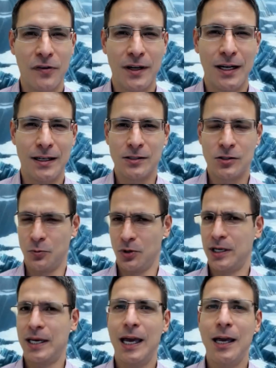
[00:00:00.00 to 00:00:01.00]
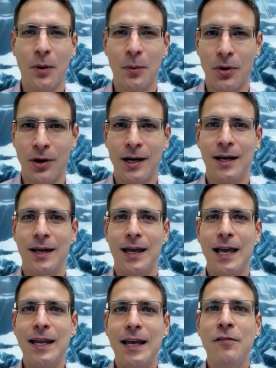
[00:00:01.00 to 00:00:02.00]
confident and super capable
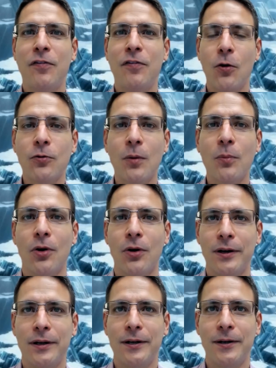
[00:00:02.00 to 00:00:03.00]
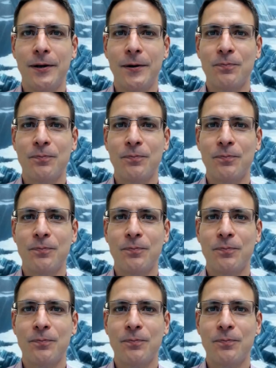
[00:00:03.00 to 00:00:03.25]
and invulnerable.